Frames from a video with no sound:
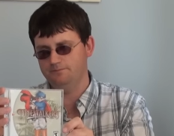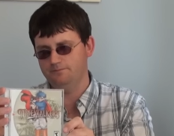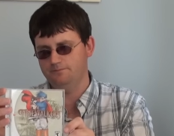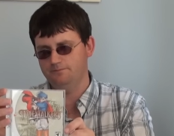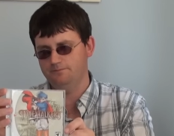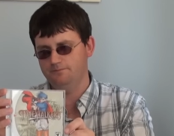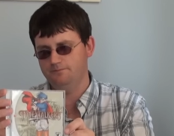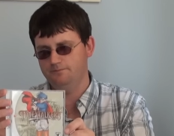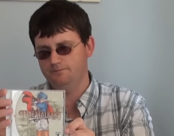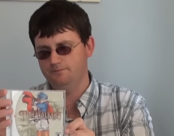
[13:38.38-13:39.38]

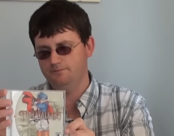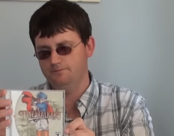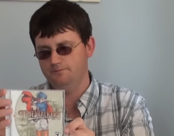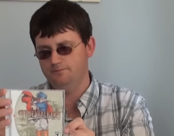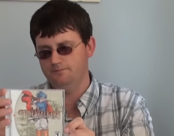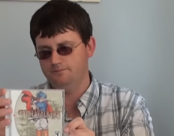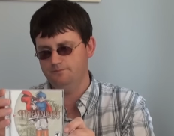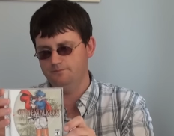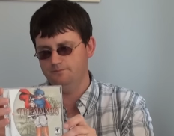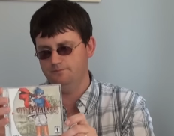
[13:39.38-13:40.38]

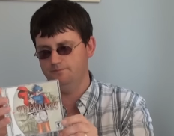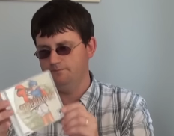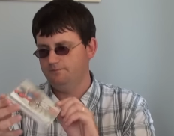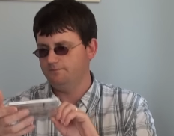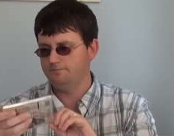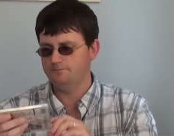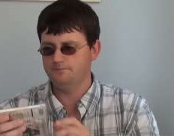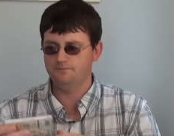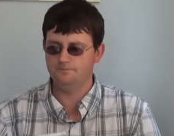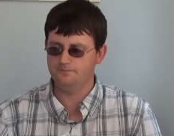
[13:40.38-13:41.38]

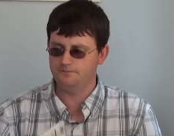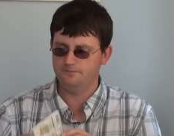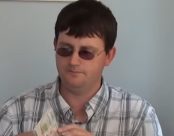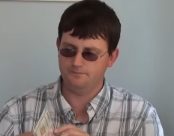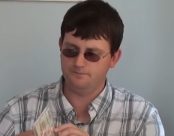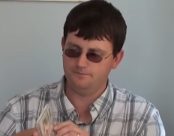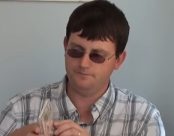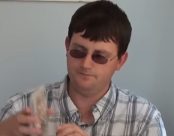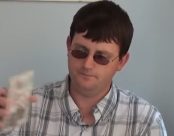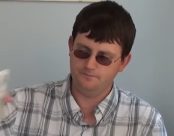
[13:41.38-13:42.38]

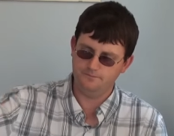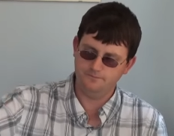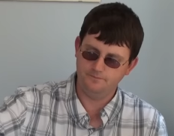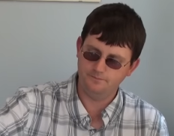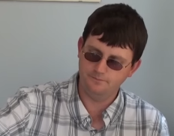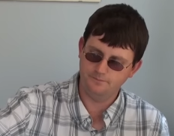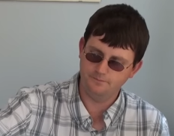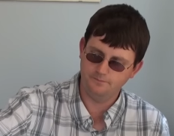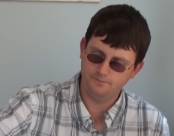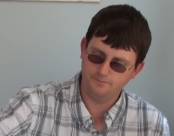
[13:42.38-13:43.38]

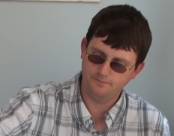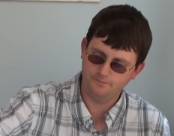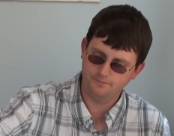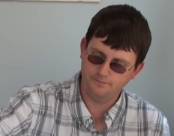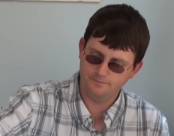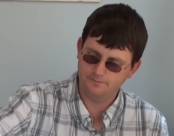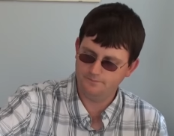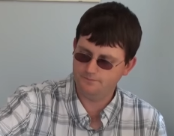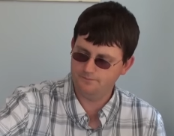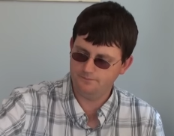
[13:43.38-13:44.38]

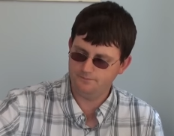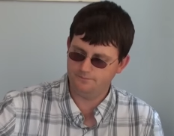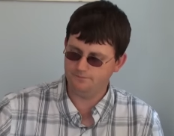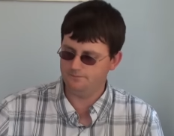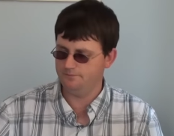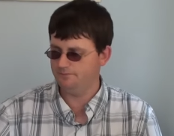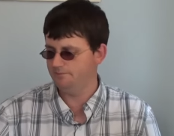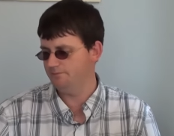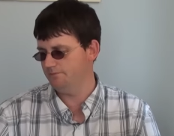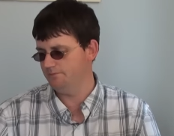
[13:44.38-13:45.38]

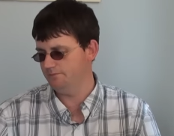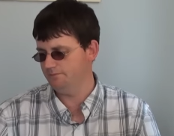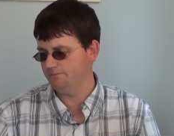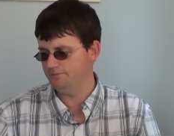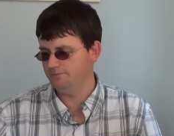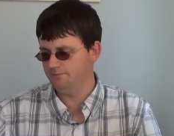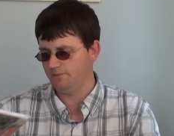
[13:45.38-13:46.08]
Nothing is said.